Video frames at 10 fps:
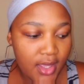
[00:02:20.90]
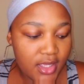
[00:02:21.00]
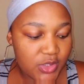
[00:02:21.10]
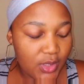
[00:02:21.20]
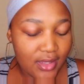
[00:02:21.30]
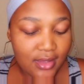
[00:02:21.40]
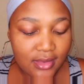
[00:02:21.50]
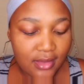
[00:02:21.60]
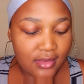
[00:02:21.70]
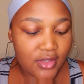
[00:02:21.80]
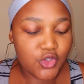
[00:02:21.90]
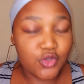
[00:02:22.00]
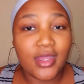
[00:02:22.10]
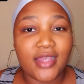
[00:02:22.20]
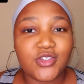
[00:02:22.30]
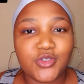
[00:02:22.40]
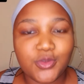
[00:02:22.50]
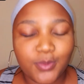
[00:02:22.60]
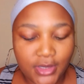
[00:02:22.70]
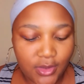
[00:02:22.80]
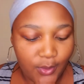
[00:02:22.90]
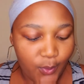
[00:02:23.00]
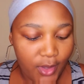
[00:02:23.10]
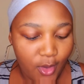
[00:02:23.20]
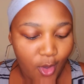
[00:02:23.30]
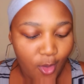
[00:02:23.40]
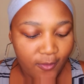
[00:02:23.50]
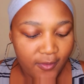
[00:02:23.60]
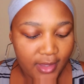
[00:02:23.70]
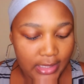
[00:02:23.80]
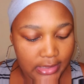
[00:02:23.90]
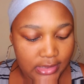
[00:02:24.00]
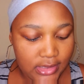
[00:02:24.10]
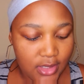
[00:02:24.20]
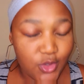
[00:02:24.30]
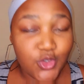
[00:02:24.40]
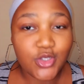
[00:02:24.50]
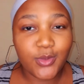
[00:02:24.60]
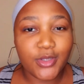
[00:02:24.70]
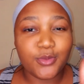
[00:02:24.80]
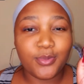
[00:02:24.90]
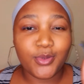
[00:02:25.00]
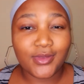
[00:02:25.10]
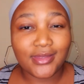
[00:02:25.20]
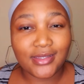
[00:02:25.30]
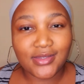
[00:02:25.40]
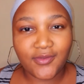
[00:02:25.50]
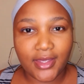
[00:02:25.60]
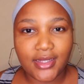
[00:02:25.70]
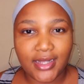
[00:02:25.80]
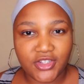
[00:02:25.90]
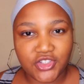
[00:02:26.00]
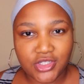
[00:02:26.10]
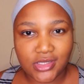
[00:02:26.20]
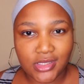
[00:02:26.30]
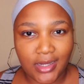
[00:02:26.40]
So another thing that you guys should be aware of is, usually when you put these fake lashes,